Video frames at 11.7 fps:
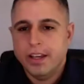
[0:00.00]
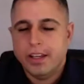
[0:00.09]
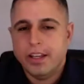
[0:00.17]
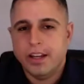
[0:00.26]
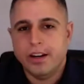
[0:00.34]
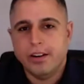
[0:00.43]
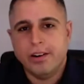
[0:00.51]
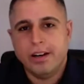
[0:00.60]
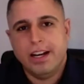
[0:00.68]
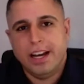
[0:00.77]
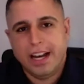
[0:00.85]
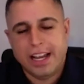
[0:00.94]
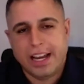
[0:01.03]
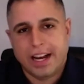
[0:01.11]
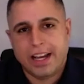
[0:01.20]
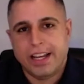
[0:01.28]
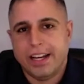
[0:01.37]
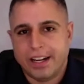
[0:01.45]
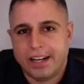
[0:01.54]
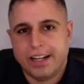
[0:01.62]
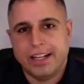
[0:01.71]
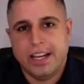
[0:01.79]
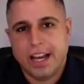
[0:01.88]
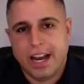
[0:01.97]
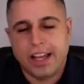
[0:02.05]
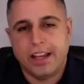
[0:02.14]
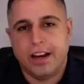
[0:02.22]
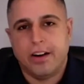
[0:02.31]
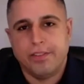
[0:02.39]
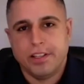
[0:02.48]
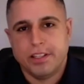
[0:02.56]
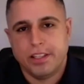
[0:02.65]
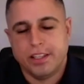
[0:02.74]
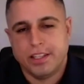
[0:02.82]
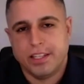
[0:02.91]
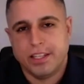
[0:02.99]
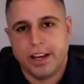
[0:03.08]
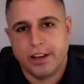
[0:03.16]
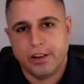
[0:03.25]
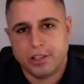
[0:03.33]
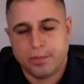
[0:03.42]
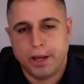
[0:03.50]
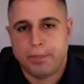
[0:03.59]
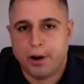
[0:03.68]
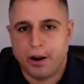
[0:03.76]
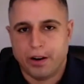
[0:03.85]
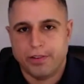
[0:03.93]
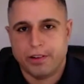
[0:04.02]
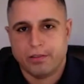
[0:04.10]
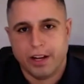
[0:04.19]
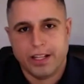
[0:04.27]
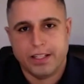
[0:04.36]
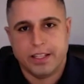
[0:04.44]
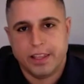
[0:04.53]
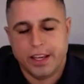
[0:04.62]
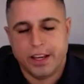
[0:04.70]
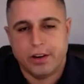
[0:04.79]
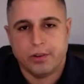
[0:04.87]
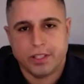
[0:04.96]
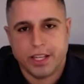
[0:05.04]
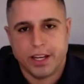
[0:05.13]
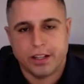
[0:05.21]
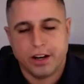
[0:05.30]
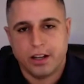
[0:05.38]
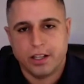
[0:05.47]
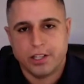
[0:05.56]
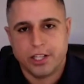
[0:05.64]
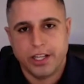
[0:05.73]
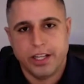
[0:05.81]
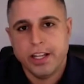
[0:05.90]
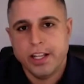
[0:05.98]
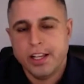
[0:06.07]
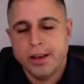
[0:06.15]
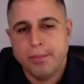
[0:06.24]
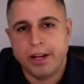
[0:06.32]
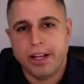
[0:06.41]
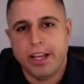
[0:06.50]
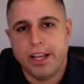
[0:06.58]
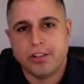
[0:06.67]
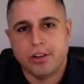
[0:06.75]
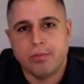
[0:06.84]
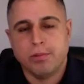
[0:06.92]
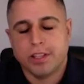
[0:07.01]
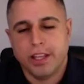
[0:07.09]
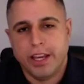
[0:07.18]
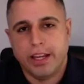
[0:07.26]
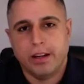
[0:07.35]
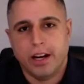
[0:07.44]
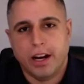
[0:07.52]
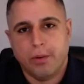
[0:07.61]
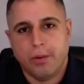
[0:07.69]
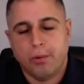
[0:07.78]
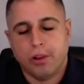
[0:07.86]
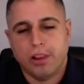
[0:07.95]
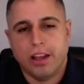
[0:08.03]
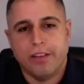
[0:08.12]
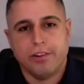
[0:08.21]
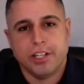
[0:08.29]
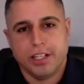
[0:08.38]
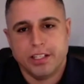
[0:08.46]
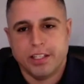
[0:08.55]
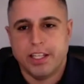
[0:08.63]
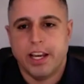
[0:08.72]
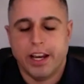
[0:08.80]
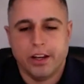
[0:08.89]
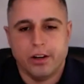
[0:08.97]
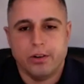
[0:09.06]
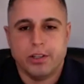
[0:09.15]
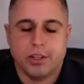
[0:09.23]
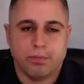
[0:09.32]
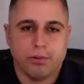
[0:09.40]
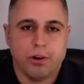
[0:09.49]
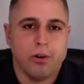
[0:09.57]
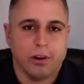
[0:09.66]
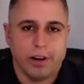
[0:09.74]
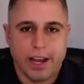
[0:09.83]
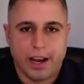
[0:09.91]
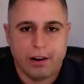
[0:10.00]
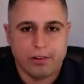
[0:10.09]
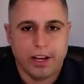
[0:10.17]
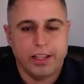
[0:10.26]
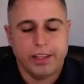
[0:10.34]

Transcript: You know, I, I, uh, I, obviously the CIO is a big part of it, right? They own technology, but it, it's almost like uh, we're leveraging CIO as a broker now, right?